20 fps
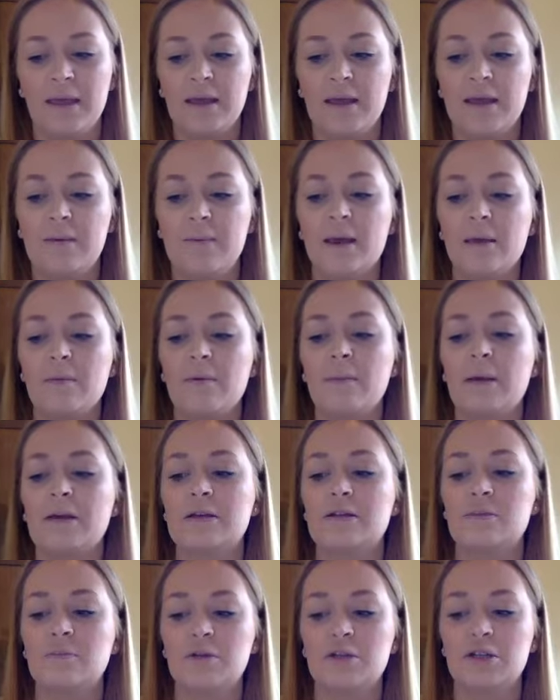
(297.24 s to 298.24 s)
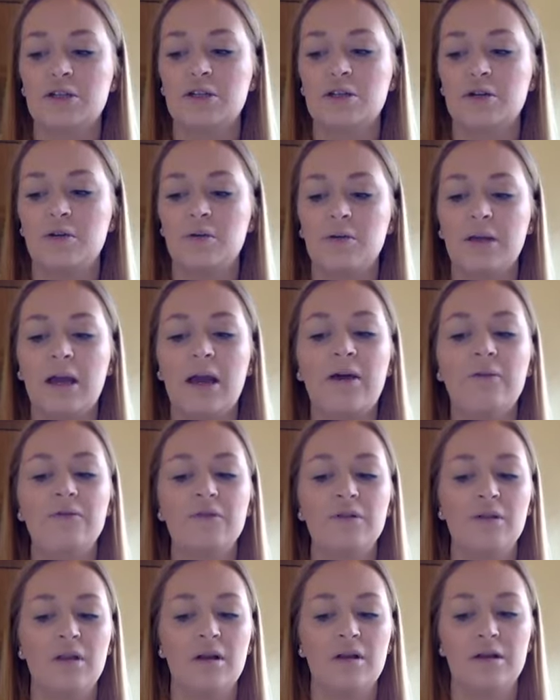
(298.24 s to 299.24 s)
He became a master magician only
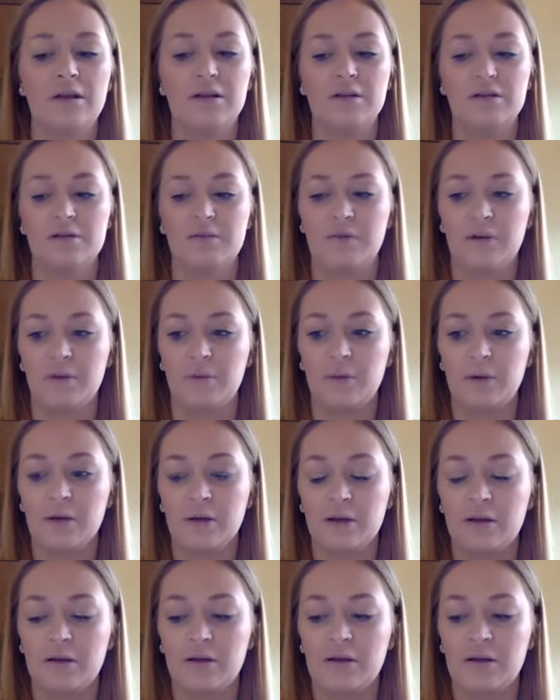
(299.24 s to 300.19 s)
after long years of hard work.